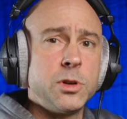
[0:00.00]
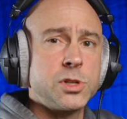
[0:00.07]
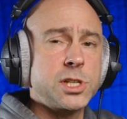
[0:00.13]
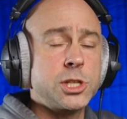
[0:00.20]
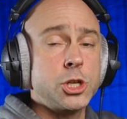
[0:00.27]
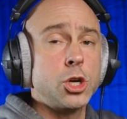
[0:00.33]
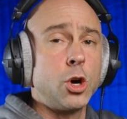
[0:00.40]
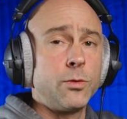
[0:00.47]

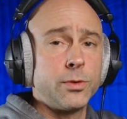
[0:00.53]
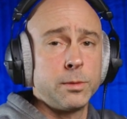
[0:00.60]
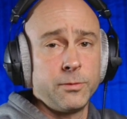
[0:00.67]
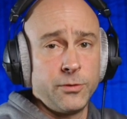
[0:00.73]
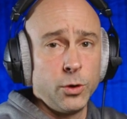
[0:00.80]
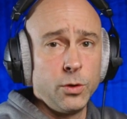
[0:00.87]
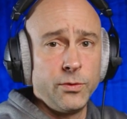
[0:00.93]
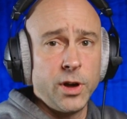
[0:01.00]
music to go from
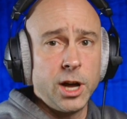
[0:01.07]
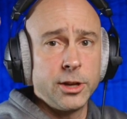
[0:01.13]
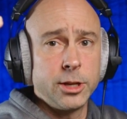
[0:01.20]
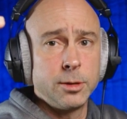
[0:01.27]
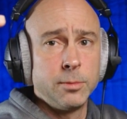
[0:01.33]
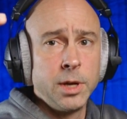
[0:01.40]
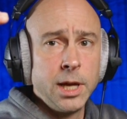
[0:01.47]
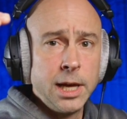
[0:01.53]
full
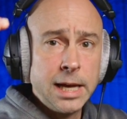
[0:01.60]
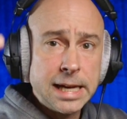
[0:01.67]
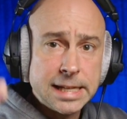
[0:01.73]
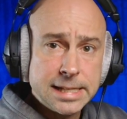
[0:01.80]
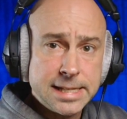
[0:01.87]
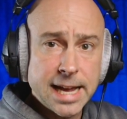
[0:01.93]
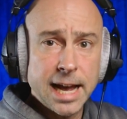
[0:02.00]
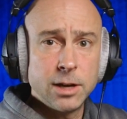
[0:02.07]
volume
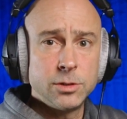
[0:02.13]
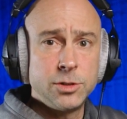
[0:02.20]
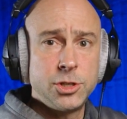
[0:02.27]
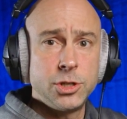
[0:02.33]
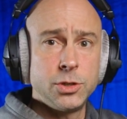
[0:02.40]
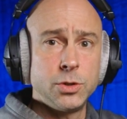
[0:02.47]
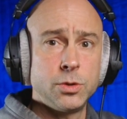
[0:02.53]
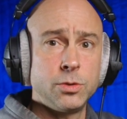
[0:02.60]
down
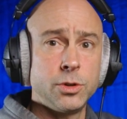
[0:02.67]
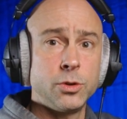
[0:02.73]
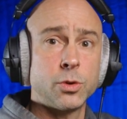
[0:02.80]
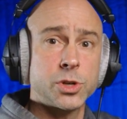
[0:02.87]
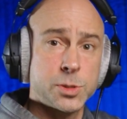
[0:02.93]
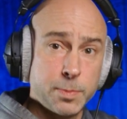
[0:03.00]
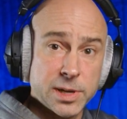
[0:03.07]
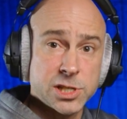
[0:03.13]
to
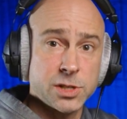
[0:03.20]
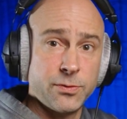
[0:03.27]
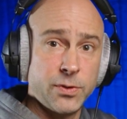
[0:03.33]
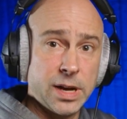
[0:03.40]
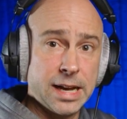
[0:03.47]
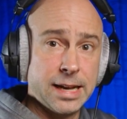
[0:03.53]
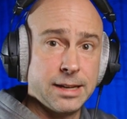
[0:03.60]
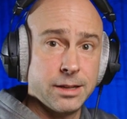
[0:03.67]
your
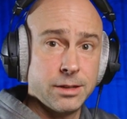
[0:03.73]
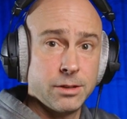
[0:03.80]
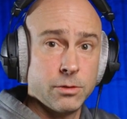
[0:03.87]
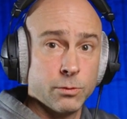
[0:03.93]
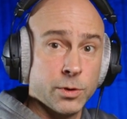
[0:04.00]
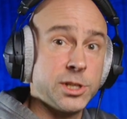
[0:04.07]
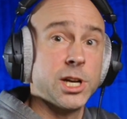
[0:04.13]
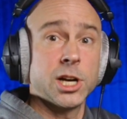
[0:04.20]
specified
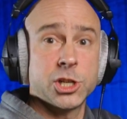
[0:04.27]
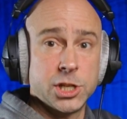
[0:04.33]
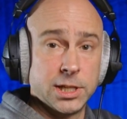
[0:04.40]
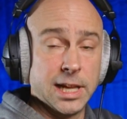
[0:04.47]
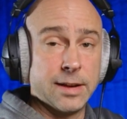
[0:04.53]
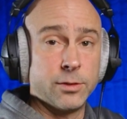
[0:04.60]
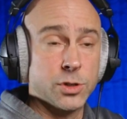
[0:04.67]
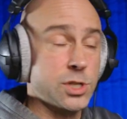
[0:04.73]

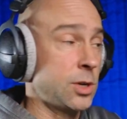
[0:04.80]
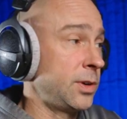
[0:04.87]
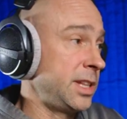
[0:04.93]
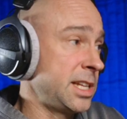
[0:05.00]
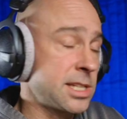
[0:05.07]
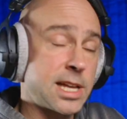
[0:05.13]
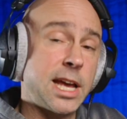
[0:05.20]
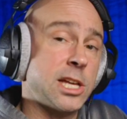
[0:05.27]
reduction level. So
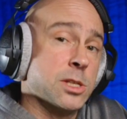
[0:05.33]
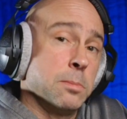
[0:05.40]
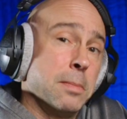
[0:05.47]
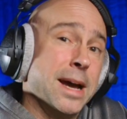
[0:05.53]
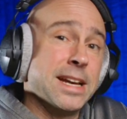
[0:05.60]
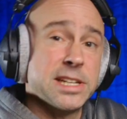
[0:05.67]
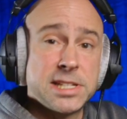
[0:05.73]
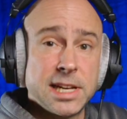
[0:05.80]
in this case,
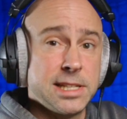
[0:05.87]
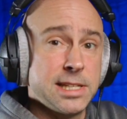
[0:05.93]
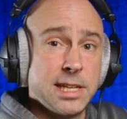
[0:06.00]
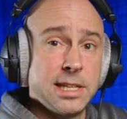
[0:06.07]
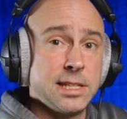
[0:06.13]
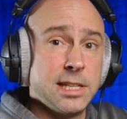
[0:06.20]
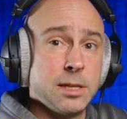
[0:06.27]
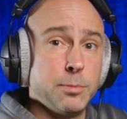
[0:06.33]
minus
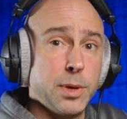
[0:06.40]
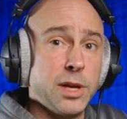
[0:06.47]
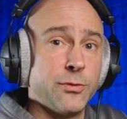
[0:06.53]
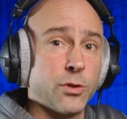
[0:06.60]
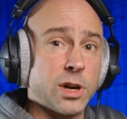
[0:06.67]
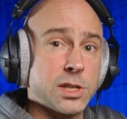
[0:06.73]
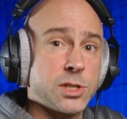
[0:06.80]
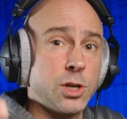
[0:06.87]
18 dB
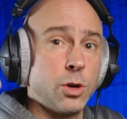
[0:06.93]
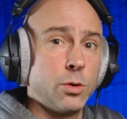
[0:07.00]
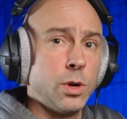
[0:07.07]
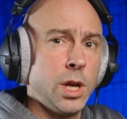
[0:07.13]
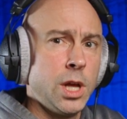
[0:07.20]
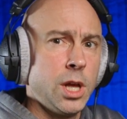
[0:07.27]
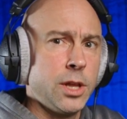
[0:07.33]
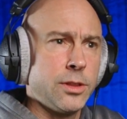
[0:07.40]
for us.
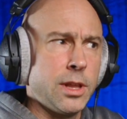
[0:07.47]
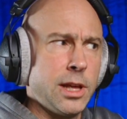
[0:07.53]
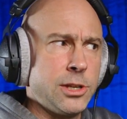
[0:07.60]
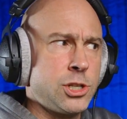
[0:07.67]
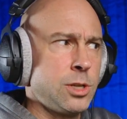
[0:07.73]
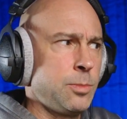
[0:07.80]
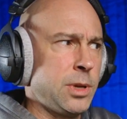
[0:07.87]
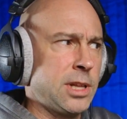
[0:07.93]
So
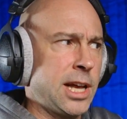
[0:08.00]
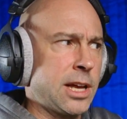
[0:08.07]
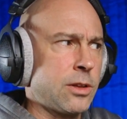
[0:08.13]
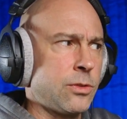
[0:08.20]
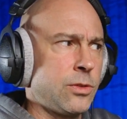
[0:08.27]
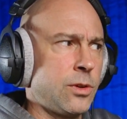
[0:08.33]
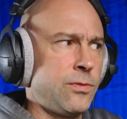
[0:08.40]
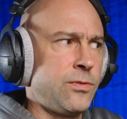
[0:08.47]
it should be
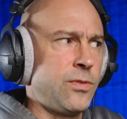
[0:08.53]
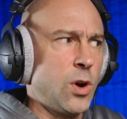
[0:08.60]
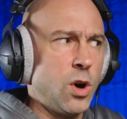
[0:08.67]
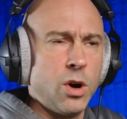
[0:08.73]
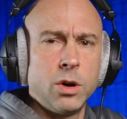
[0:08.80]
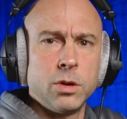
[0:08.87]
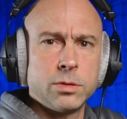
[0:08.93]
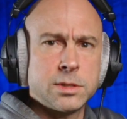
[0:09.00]
like the
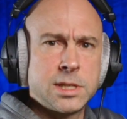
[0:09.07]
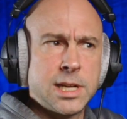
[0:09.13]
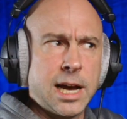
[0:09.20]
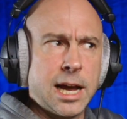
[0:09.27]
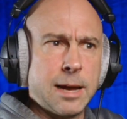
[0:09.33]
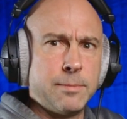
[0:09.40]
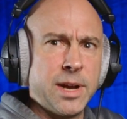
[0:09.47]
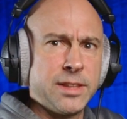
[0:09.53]
fall
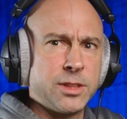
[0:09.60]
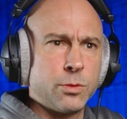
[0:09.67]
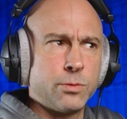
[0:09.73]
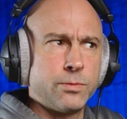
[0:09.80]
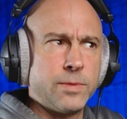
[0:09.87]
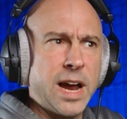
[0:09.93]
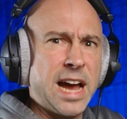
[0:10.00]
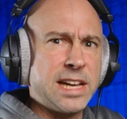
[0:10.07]
time, not the
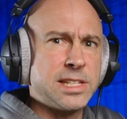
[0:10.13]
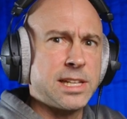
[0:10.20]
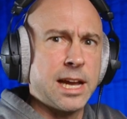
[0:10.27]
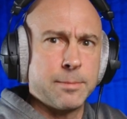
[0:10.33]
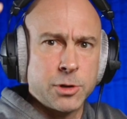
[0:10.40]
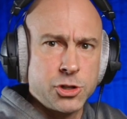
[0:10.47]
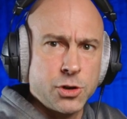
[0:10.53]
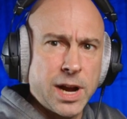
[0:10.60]
rise
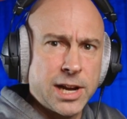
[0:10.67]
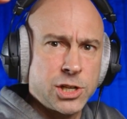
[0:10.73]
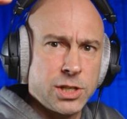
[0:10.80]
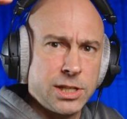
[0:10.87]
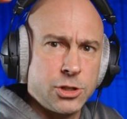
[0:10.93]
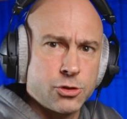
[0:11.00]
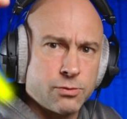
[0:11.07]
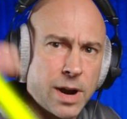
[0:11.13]
time, because you're
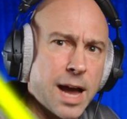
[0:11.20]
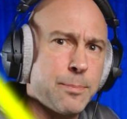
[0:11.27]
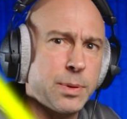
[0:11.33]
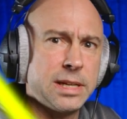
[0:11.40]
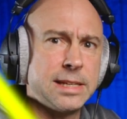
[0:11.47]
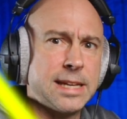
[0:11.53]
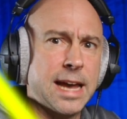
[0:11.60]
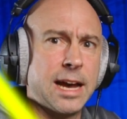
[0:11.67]
actually
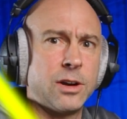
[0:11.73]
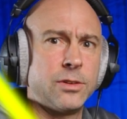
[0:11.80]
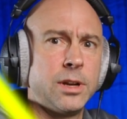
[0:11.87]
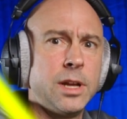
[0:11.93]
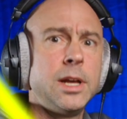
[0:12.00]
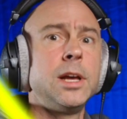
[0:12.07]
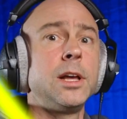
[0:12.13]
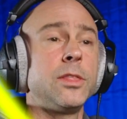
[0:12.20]
dropping down
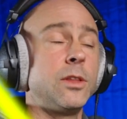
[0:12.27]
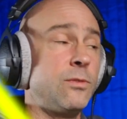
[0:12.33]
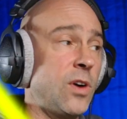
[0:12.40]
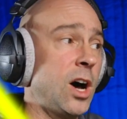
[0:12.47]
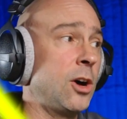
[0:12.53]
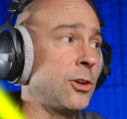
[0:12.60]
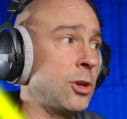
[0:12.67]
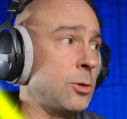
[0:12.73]
the
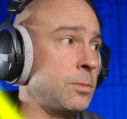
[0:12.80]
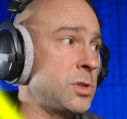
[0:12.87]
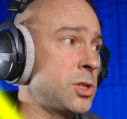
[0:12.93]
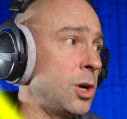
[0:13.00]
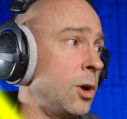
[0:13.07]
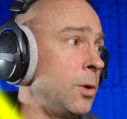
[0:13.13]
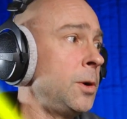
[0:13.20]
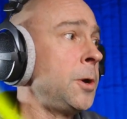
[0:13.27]
volume.
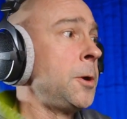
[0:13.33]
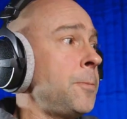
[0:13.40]
So